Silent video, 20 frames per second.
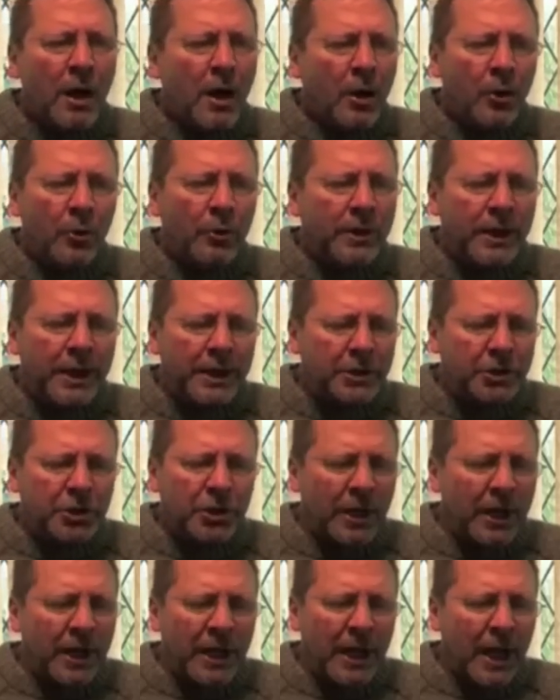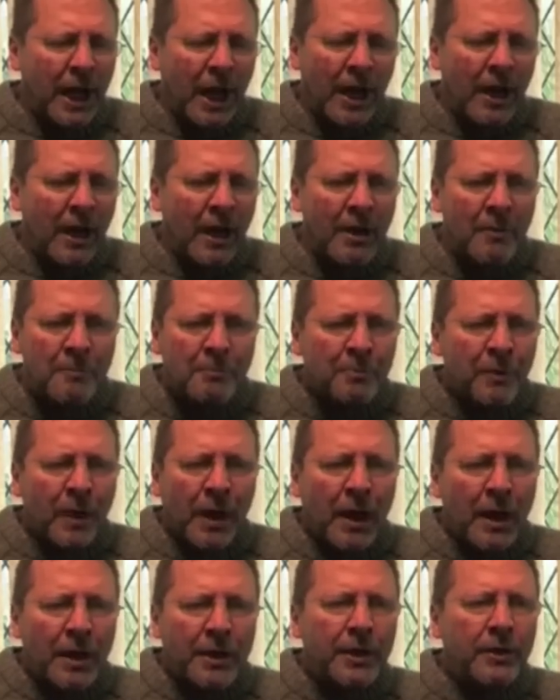who are literally,
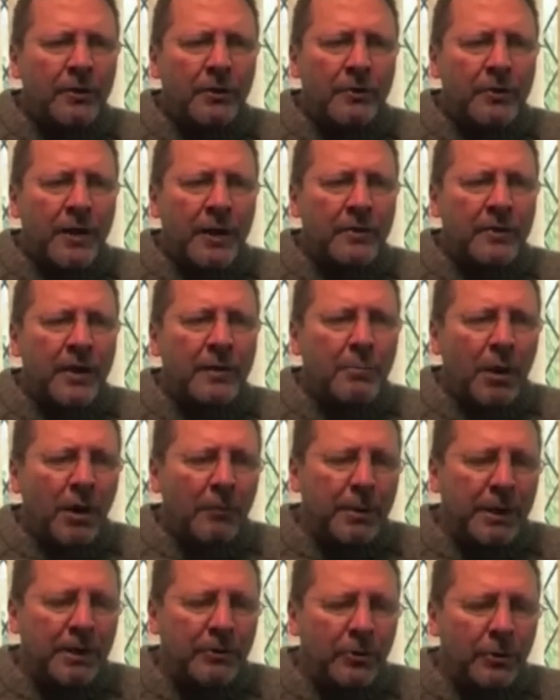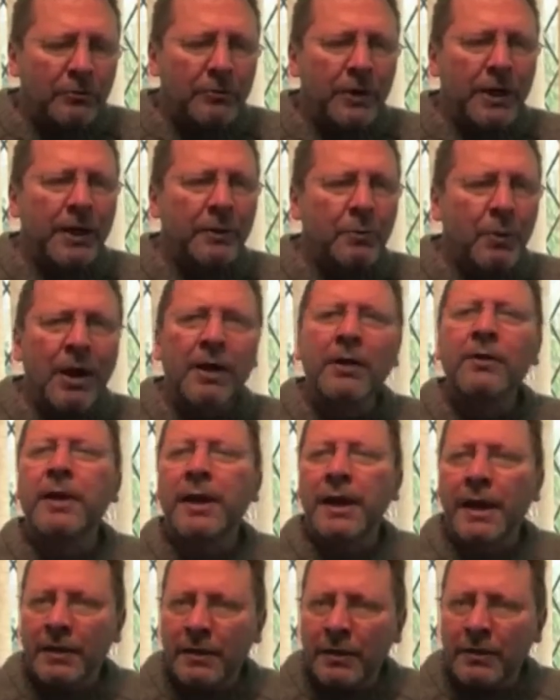they might have been doing really well,
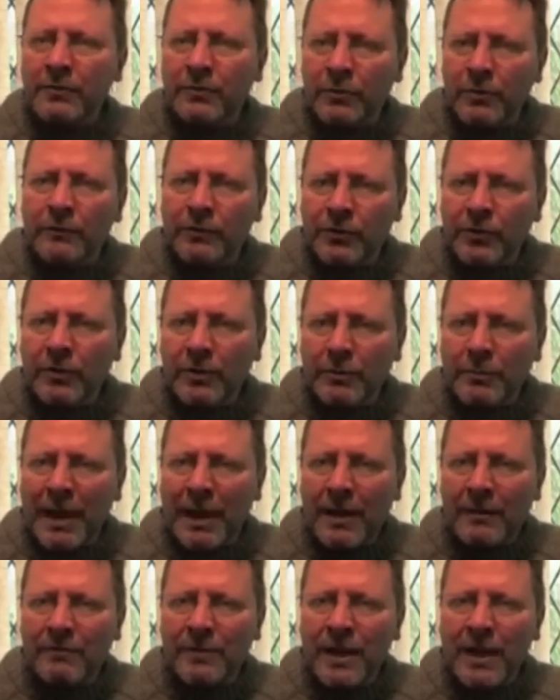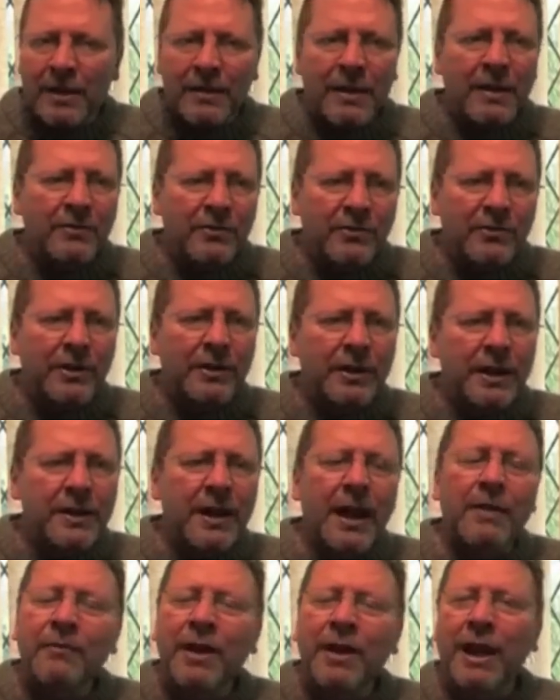they had a sort of certain amount of debt, and then suddenly
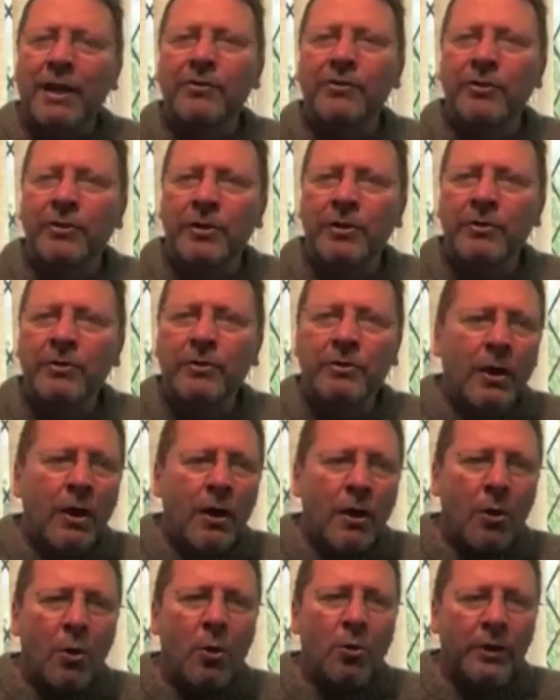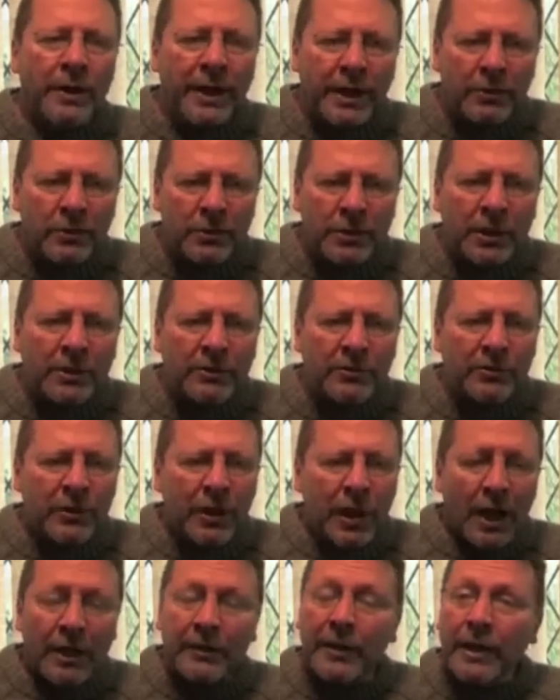they have an accident or an illness,
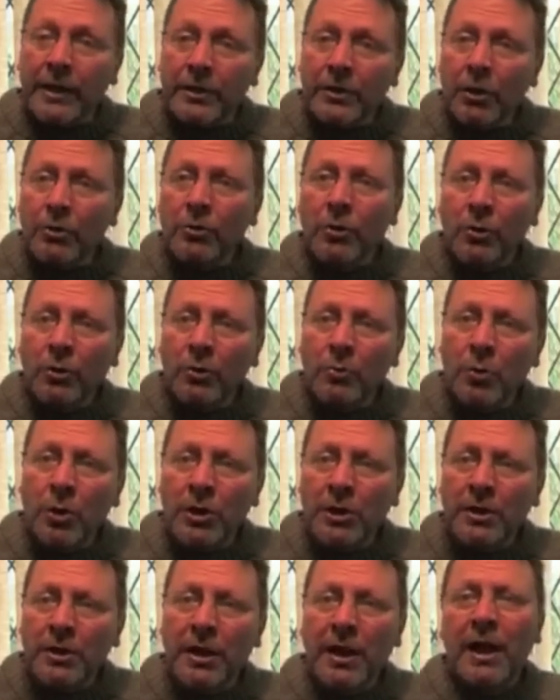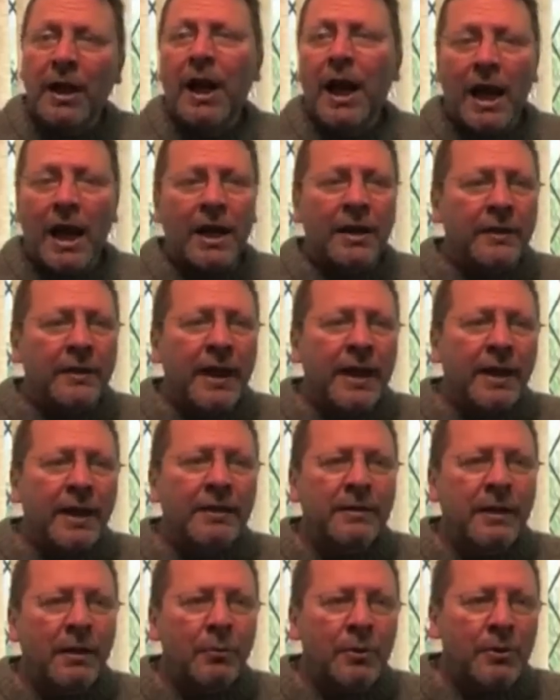and they can no longer work, and they
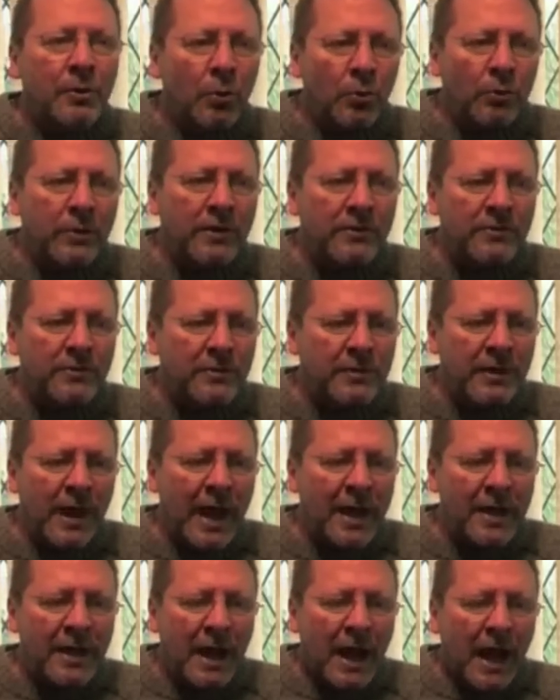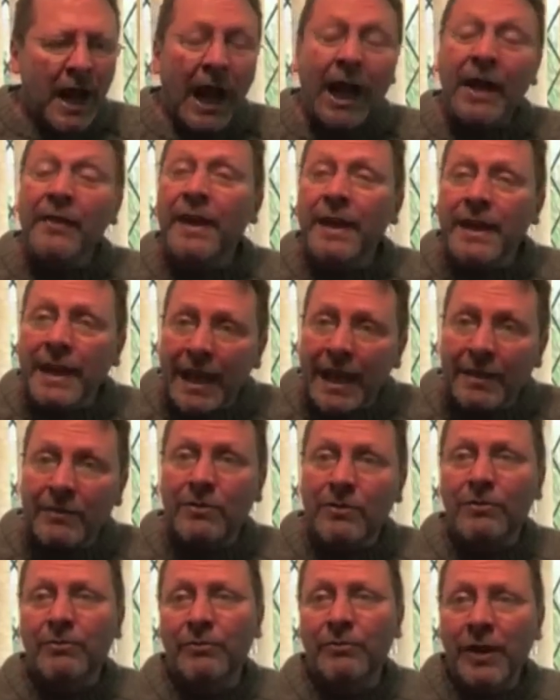end up with all this debt, and they get
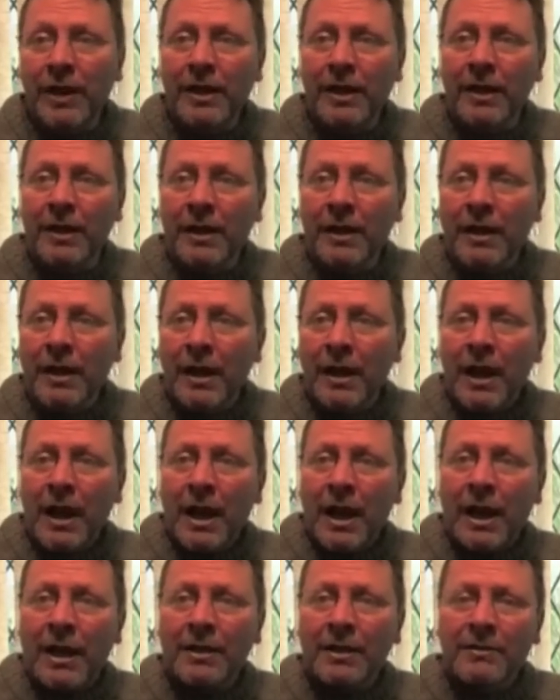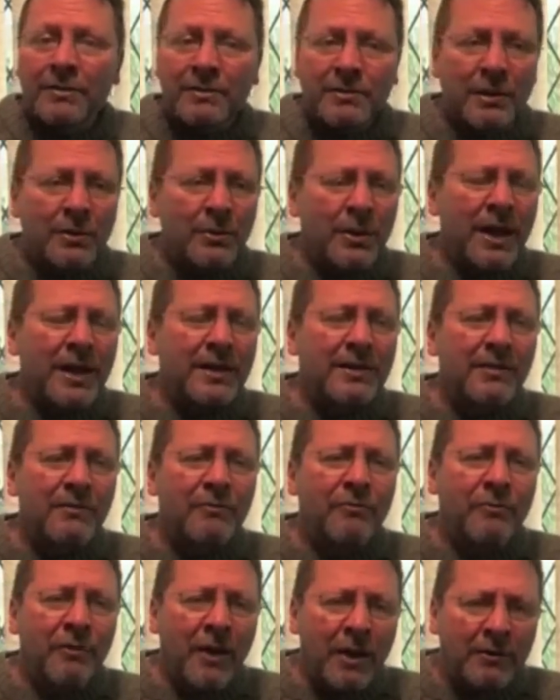into fear. And so it's
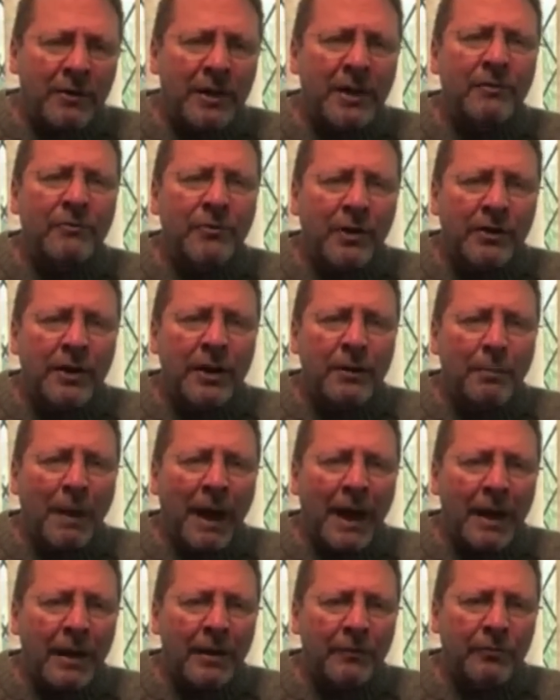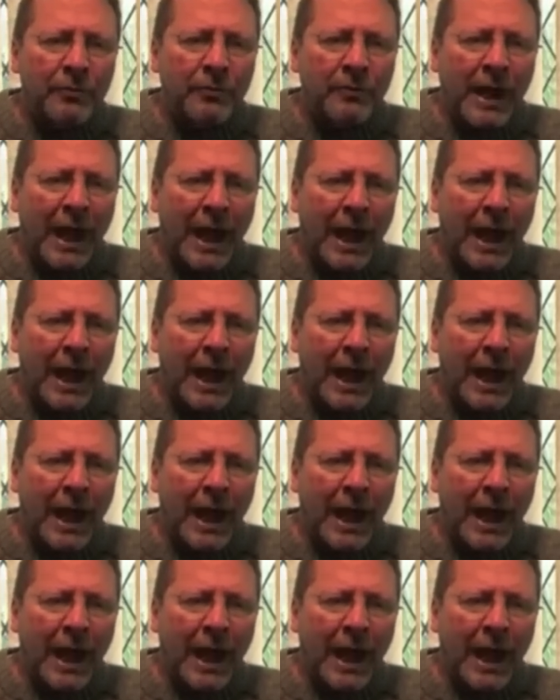very, very powerful